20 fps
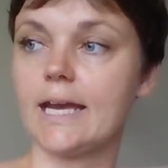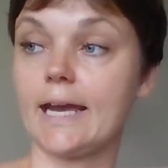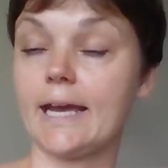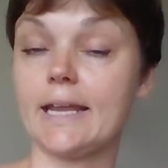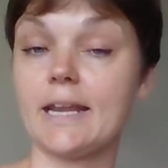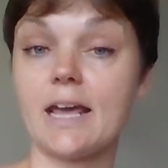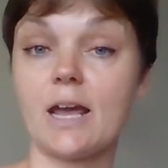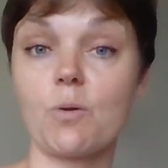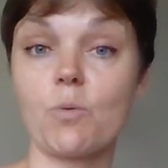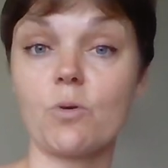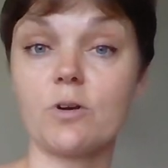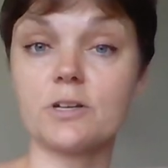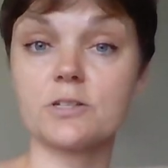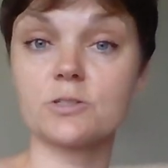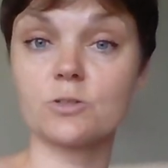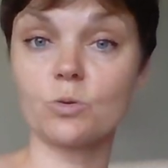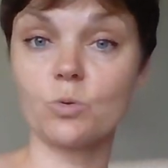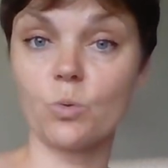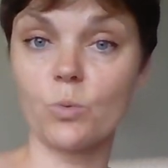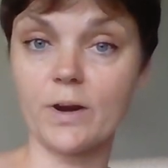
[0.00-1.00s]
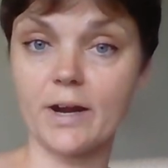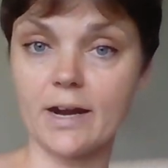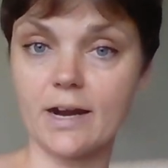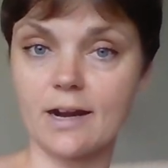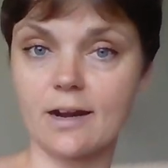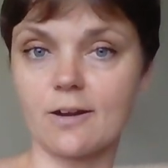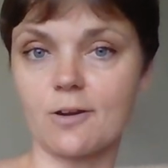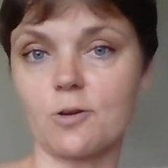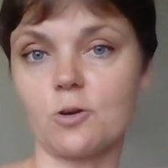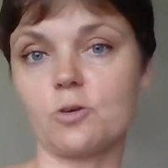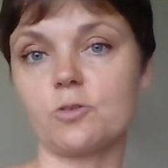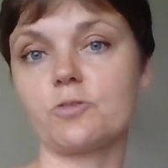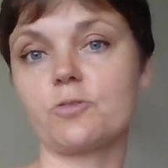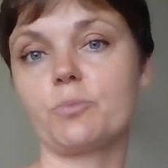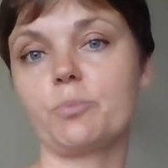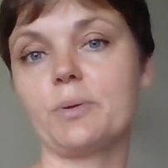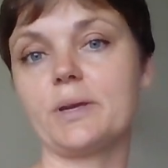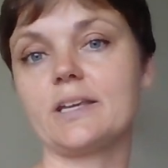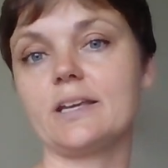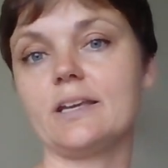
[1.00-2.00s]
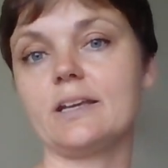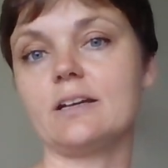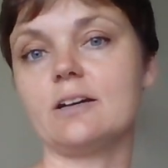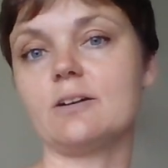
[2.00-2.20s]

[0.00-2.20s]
And I was aware of picking